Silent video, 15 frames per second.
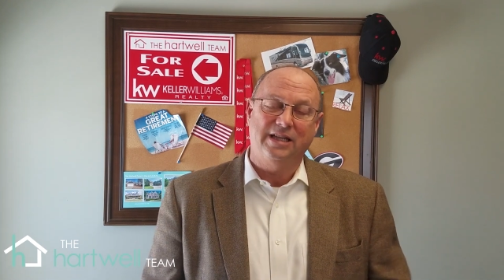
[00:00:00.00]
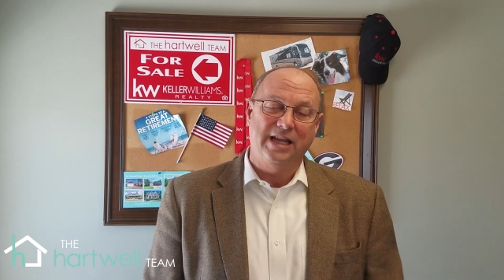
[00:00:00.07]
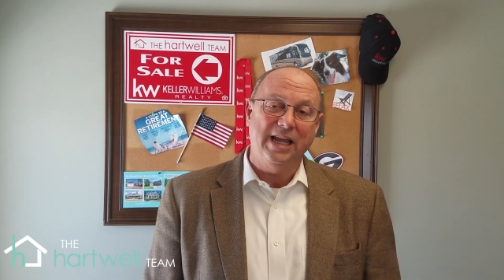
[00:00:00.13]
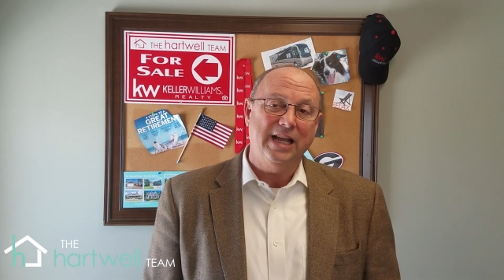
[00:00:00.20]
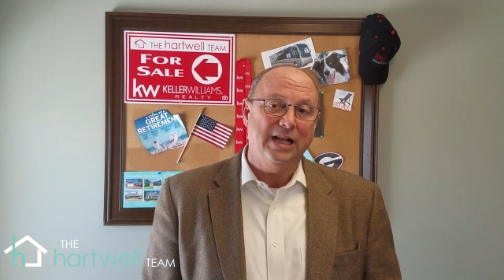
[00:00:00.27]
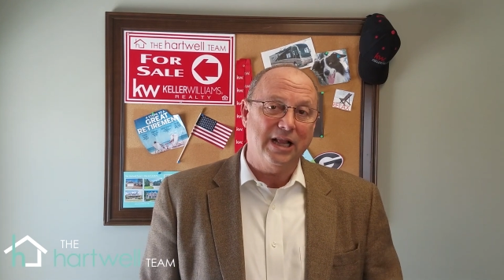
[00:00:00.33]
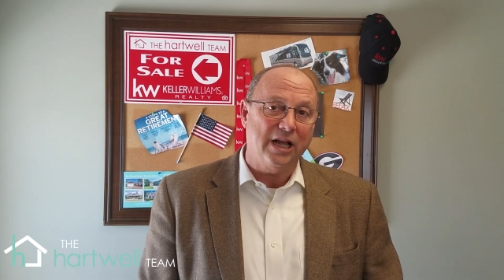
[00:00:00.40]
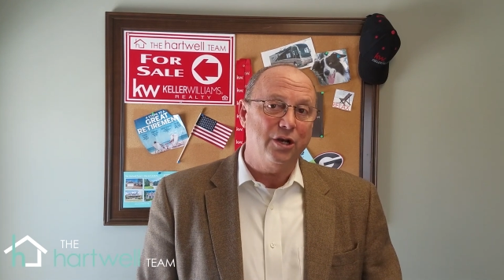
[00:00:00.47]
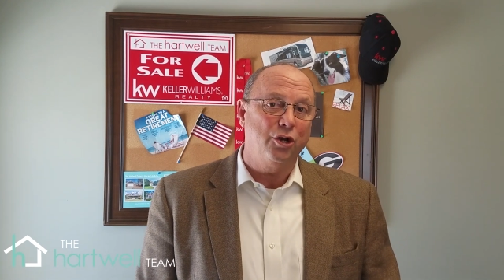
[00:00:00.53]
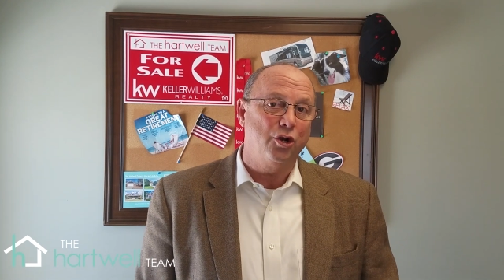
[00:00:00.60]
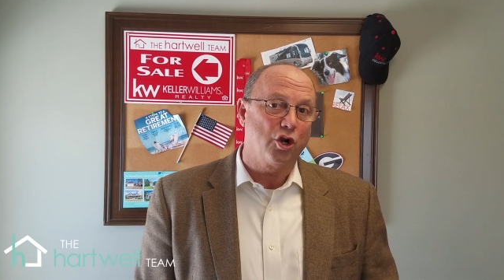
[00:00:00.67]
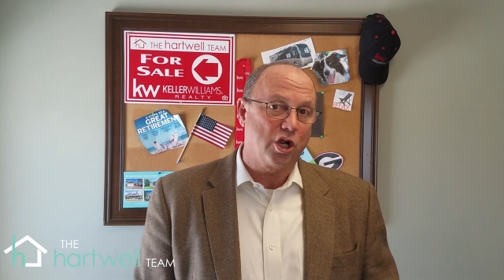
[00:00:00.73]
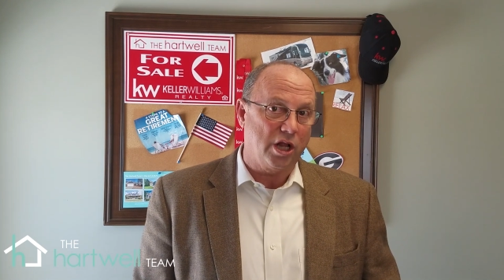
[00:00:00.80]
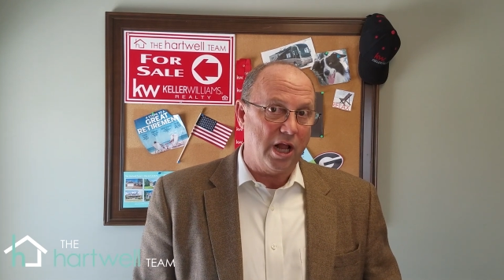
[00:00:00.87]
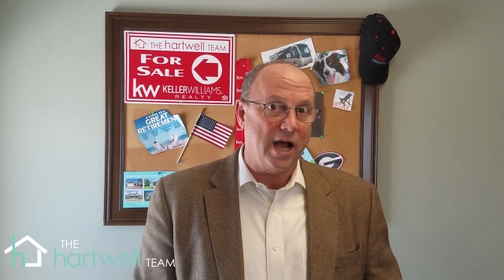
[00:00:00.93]
Declutter
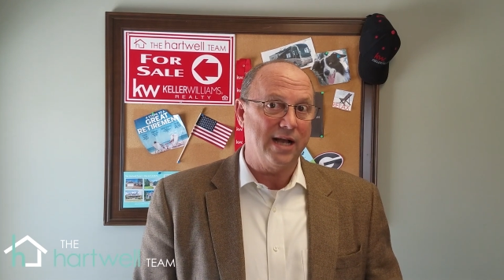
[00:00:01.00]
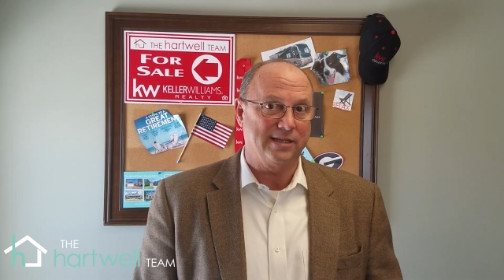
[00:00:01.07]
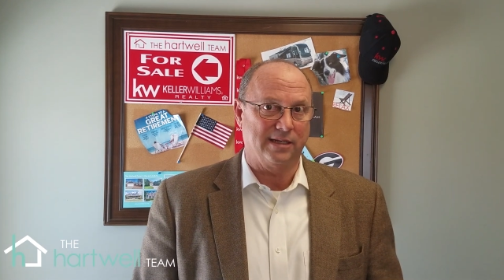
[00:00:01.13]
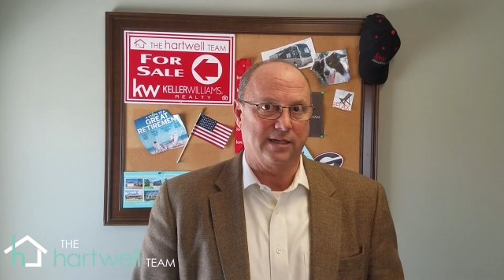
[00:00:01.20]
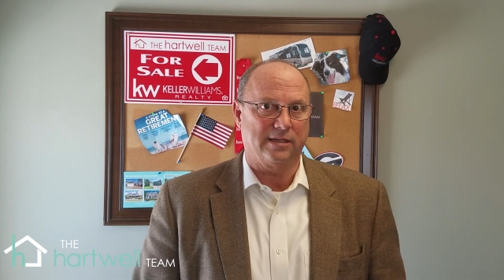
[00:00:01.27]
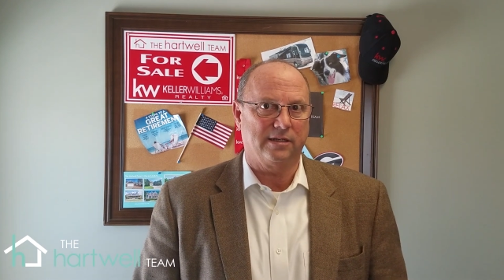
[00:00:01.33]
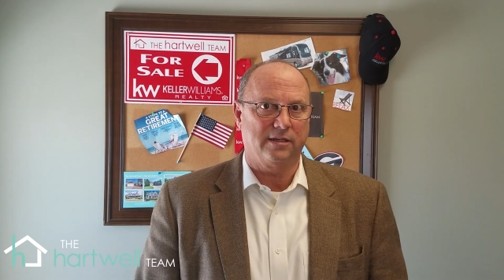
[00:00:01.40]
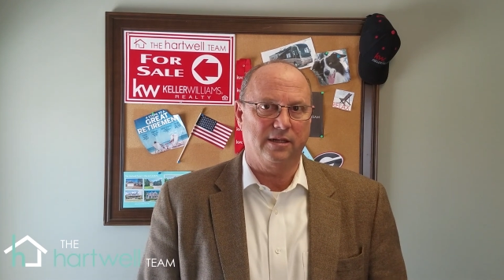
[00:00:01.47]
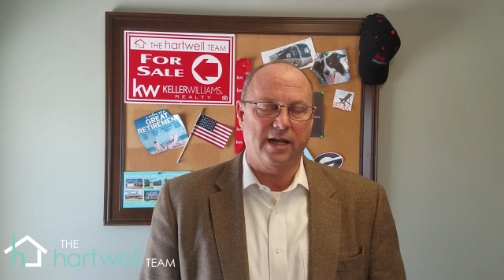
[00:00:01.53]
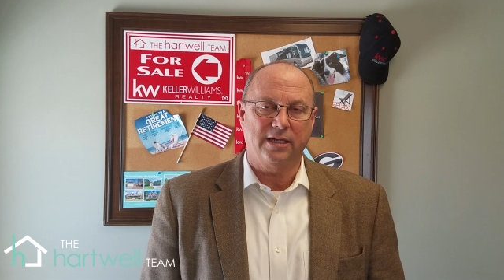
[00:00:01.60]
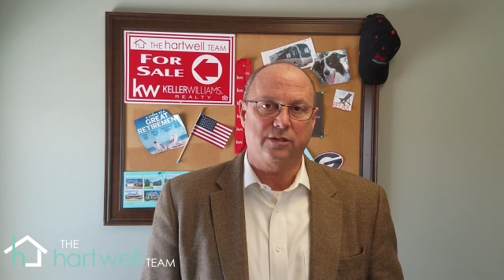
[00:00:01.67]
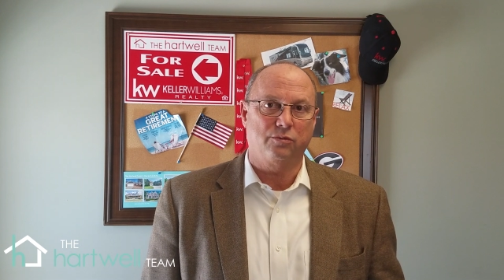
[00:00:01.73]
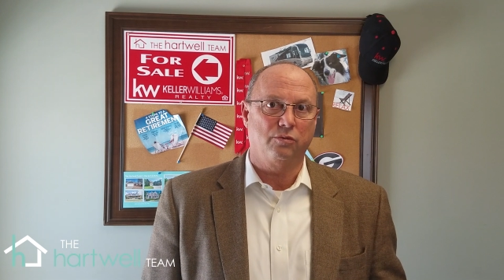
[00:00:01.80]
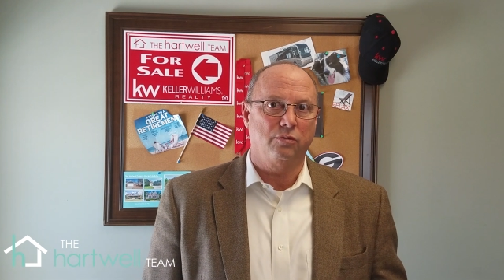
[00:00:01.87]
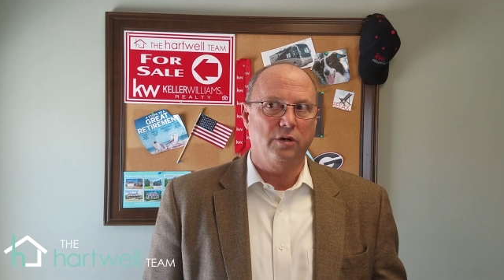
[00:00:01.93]
your closets.
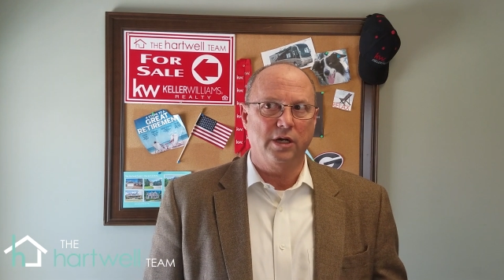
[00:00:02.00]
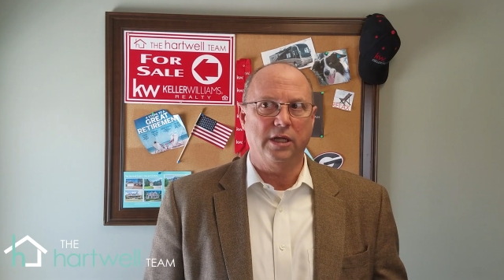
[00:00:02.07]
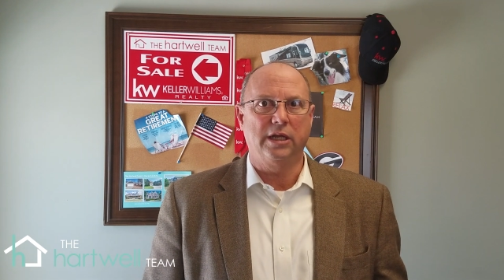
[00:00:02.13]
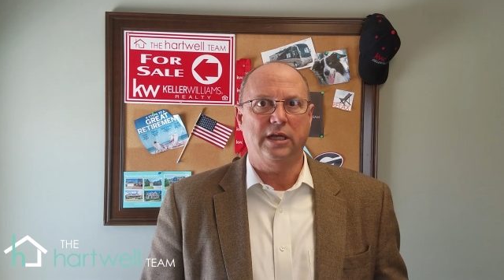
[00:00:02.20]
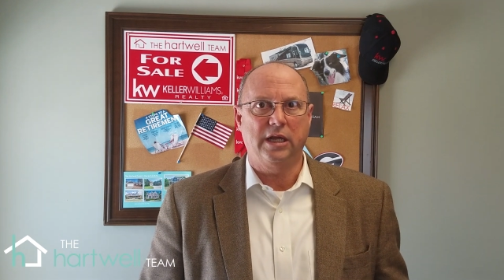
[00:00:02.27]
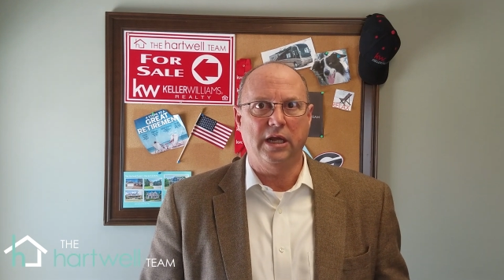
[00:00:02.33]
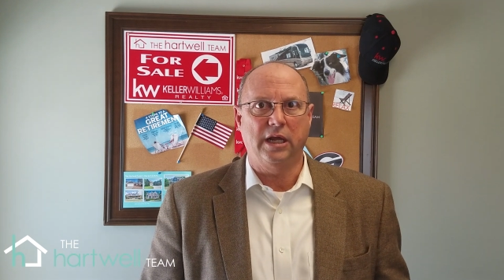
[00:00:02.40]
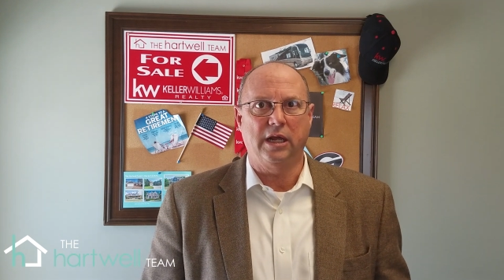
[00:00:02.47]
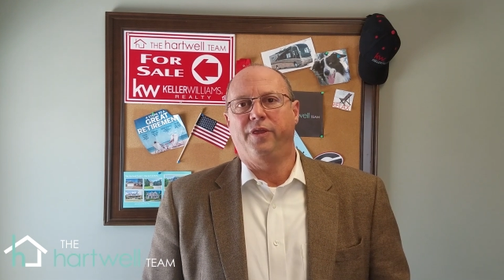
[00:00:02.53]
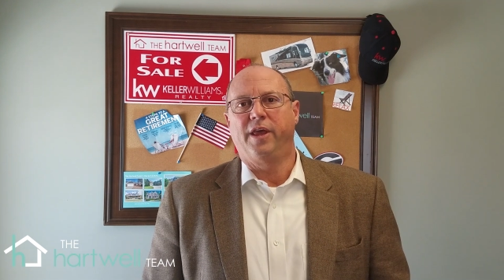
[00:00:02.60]
That's really key.